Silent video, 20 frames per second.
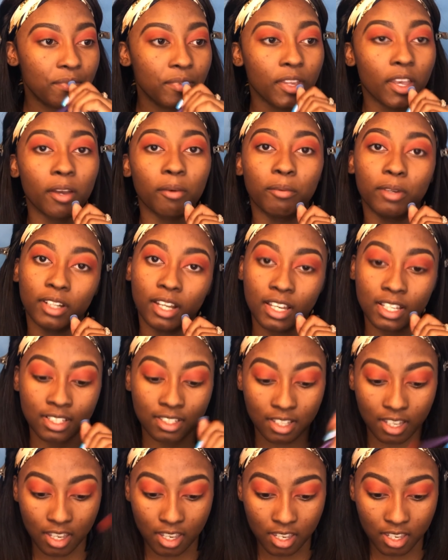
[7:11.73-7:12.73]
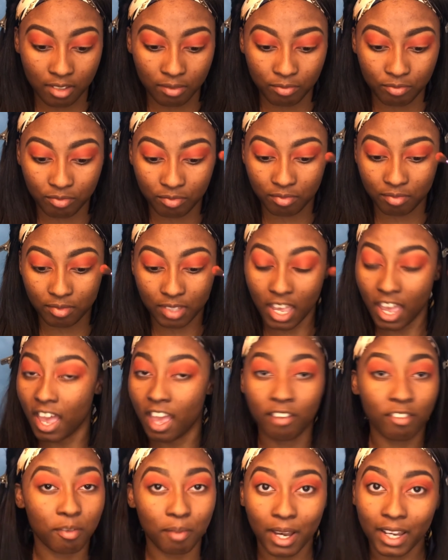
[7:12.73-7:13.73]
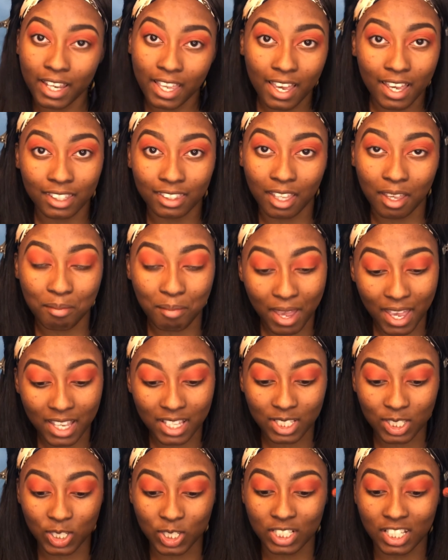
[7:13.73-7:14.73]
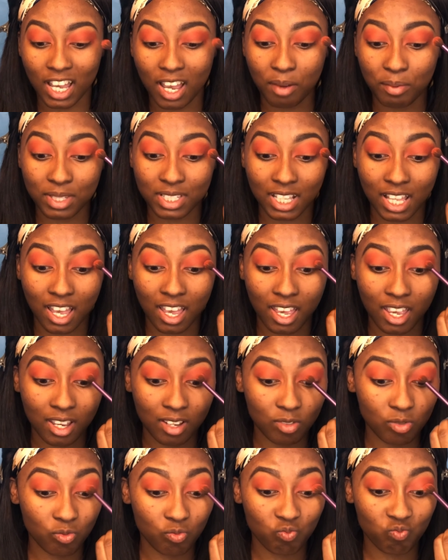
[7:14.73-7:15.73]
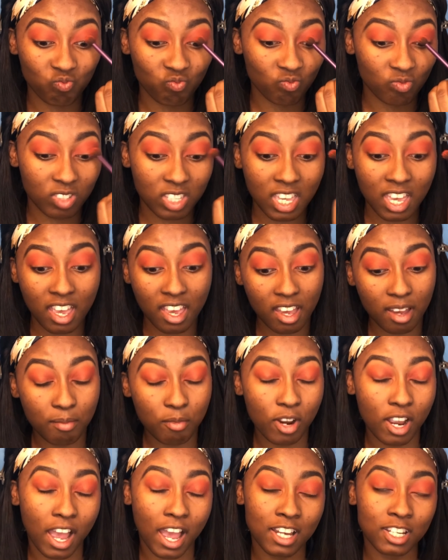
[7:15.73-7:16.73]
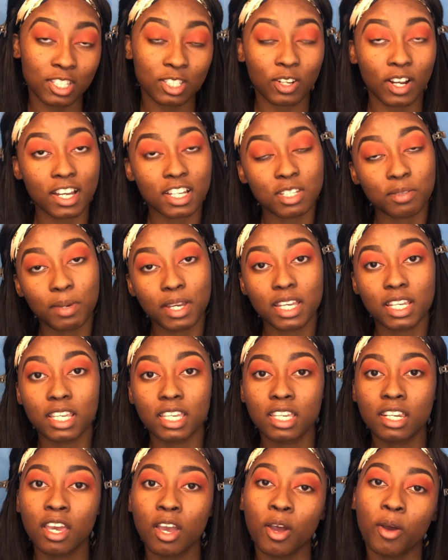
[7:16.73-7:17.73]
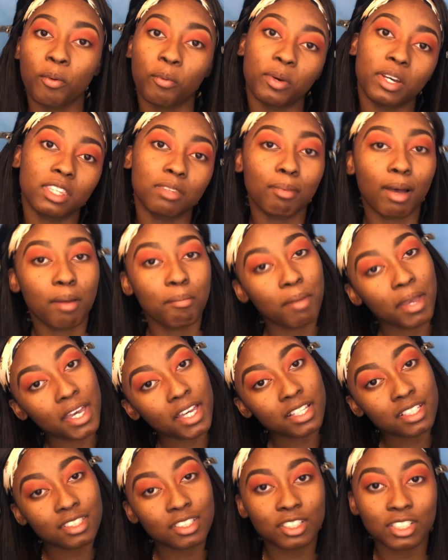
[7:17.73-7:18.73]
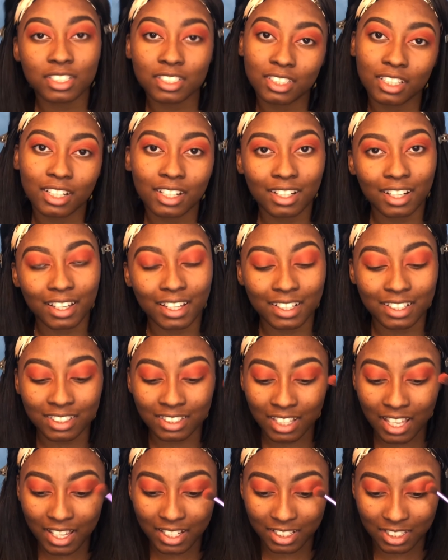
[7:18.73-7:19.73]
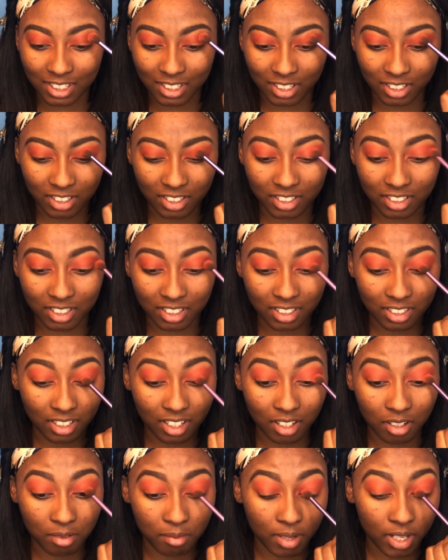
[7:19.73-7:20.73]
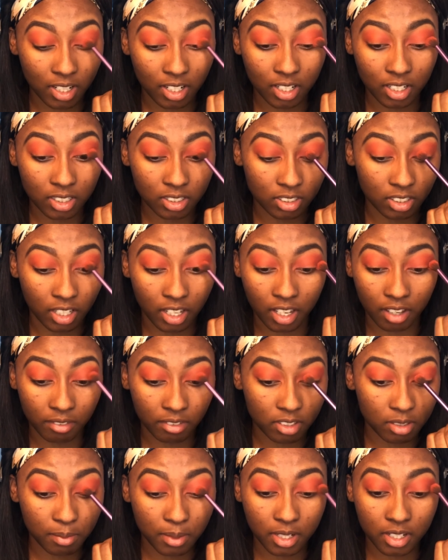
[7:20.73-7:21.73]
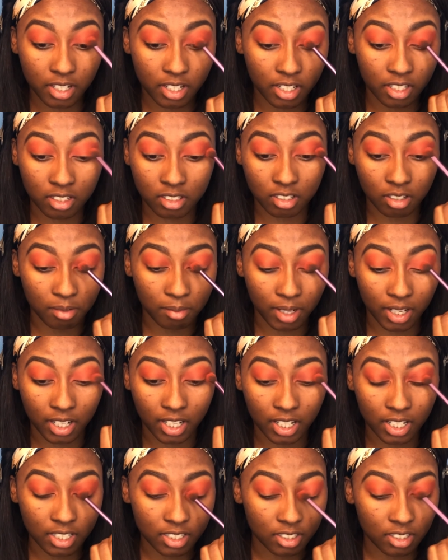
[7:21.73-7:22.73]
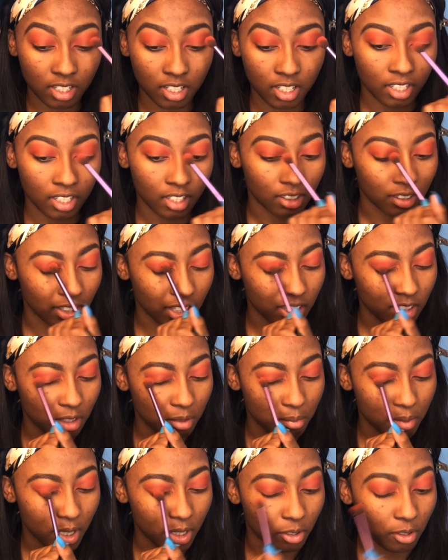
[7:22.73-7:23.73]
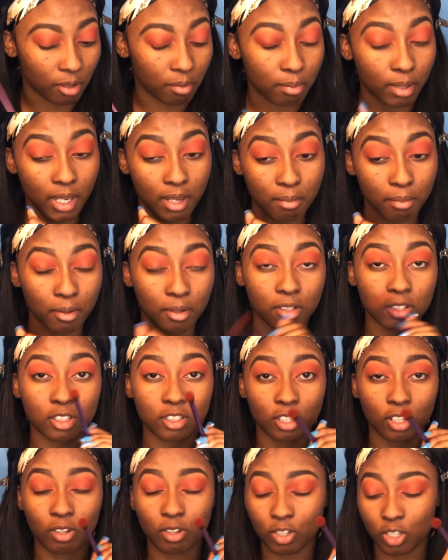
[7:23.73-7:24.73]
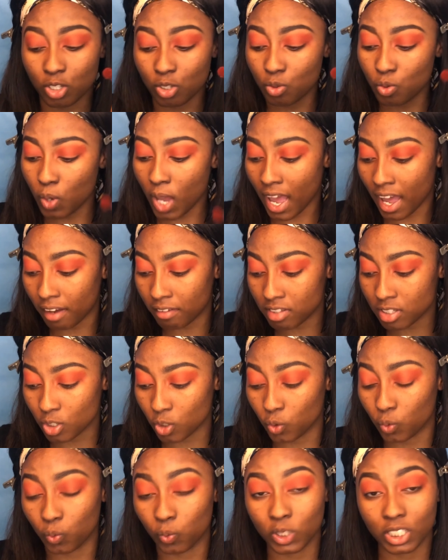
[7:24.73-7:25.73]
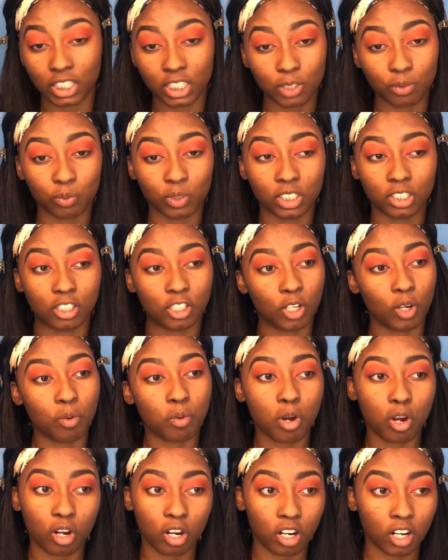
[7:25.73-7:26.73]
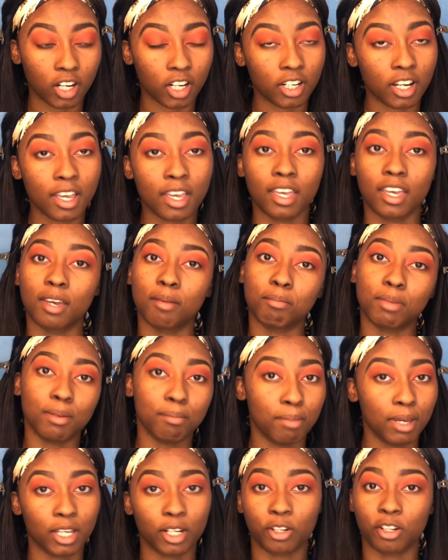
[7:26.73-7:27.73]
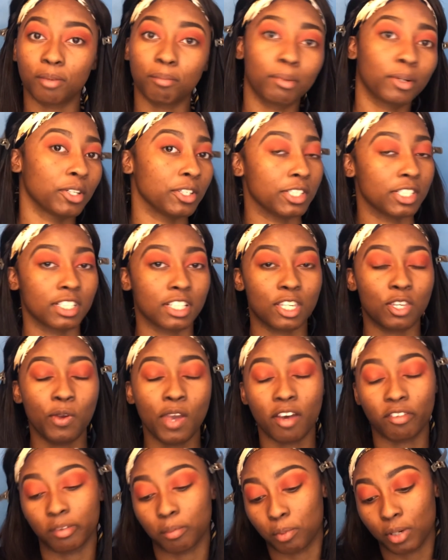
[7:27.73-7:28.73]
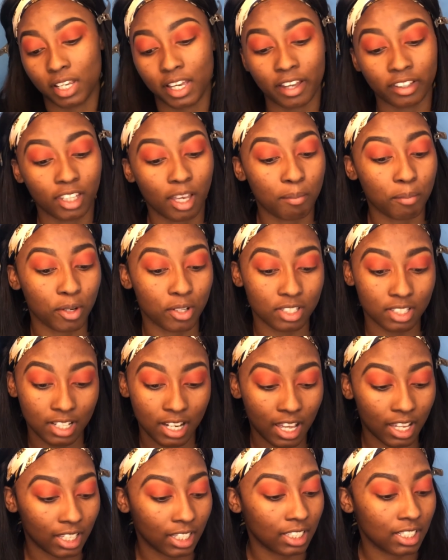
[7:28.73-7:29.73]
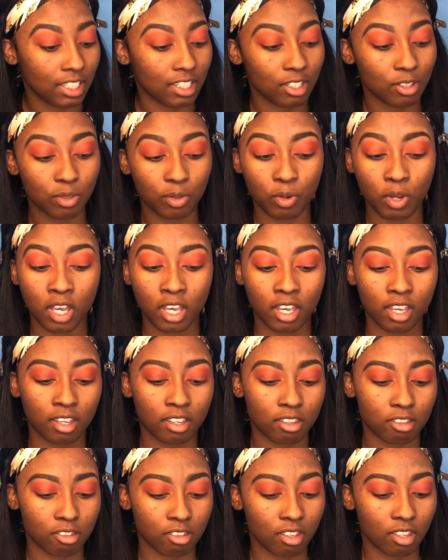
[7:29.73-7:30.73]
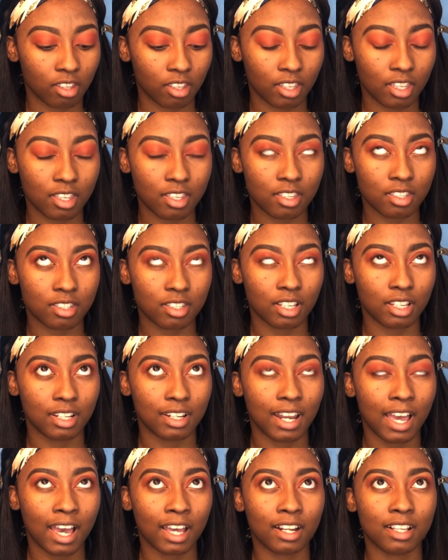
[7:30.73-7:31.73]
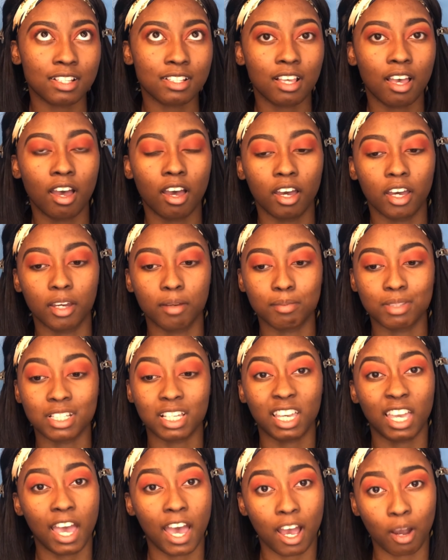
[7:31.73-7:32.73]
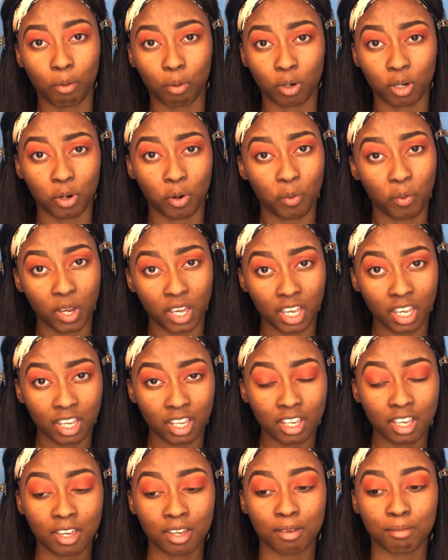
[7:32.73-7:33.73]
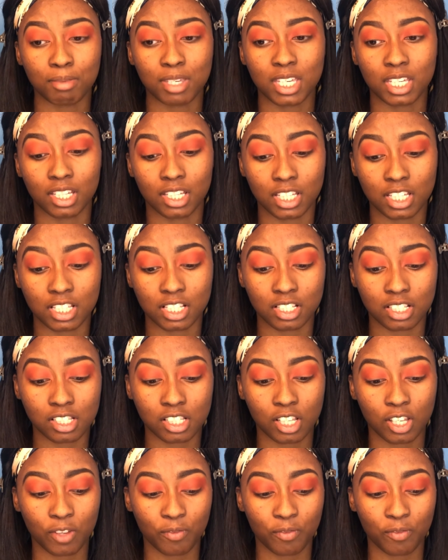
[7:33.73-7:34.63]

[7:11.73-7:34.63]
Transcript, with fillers: and when I say everybody had their masters. I was like, yeah, i just graduated with my master's. And it's like discouraging. It's like, oh my gosh, they have experience. Oh my gosh, they look better on paper. So you have to really, really go hard and be better in person. You have to bring out that personality. You, it's not a time to cower away because